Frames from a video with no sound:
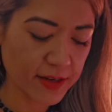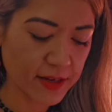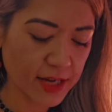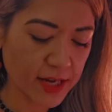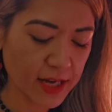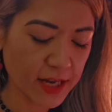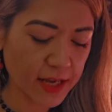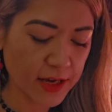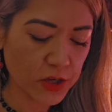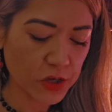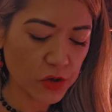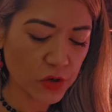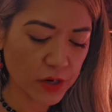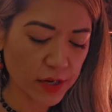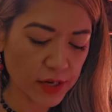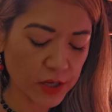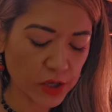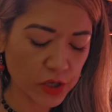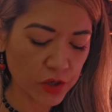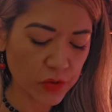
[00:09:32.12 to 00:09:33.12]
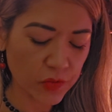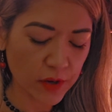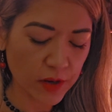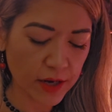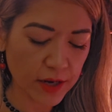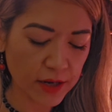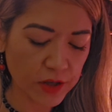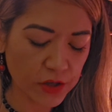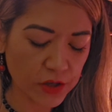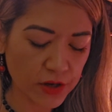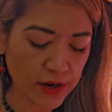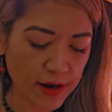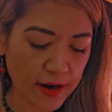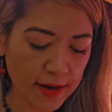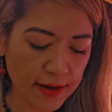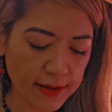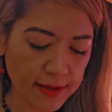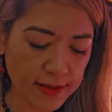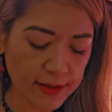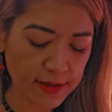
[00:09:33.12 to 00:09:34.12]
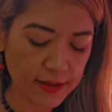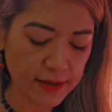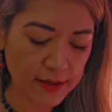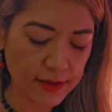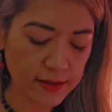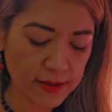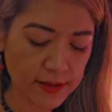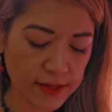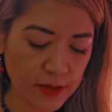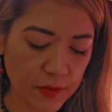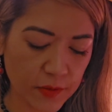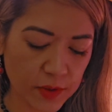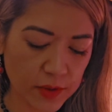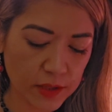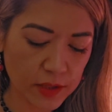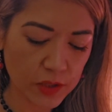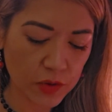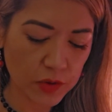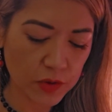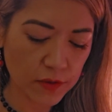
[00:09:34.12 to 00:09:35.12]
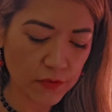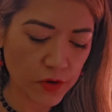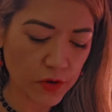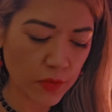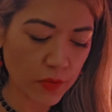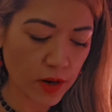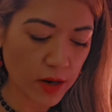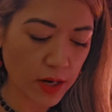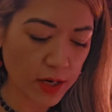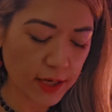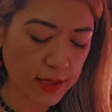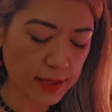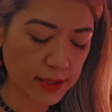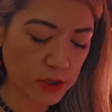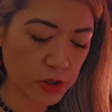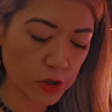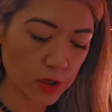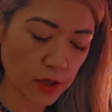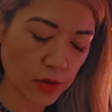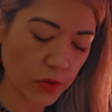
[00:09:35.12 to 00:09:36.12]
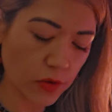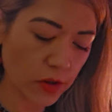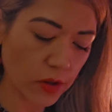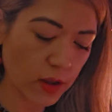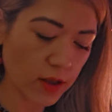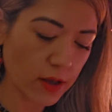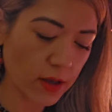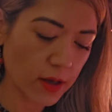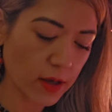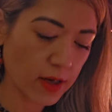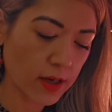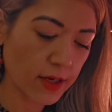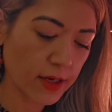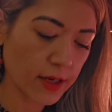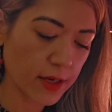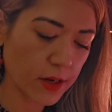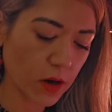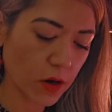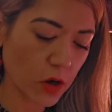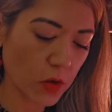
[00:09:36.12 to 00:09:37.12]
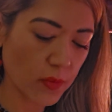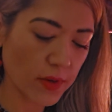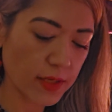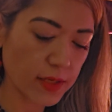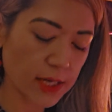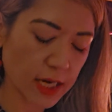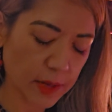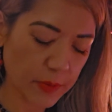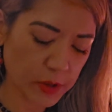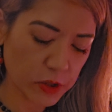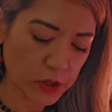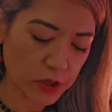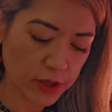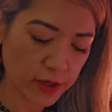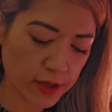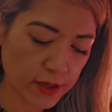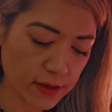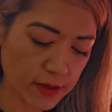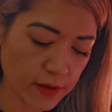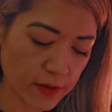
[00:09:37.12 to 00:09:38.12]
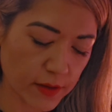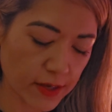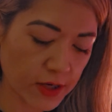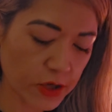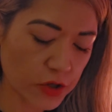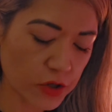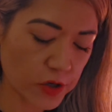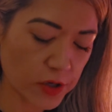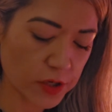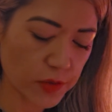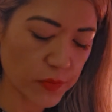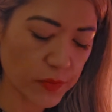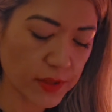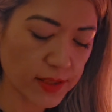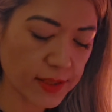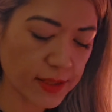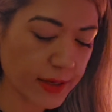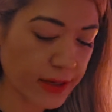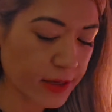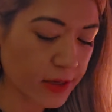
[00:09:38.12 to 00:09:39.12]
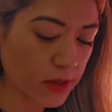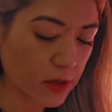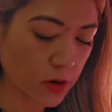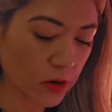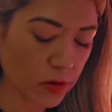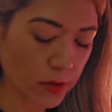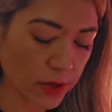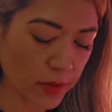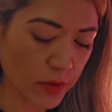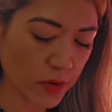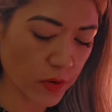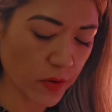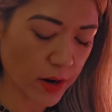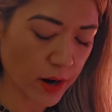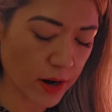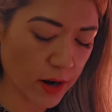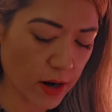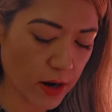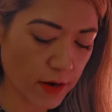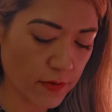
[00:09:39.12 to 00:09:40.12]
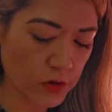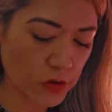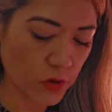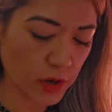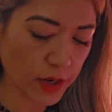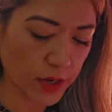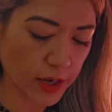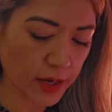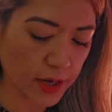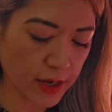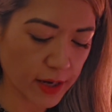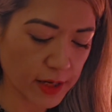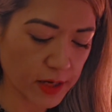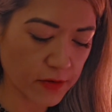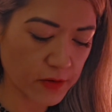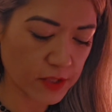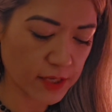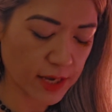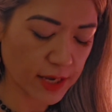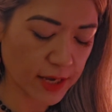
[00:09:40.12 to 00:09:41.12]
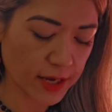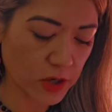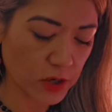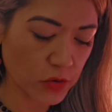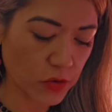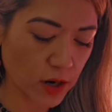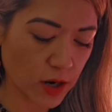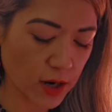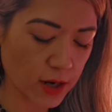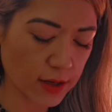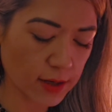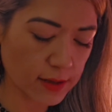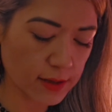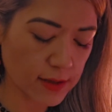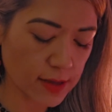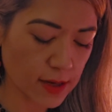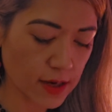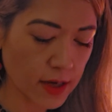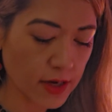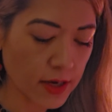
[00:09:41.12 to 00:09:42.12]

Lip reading: Eating and drinking too much, accidents, and misuse of their bodies in general can all be damaging. They should particularly beware of drinking and of taking drugs,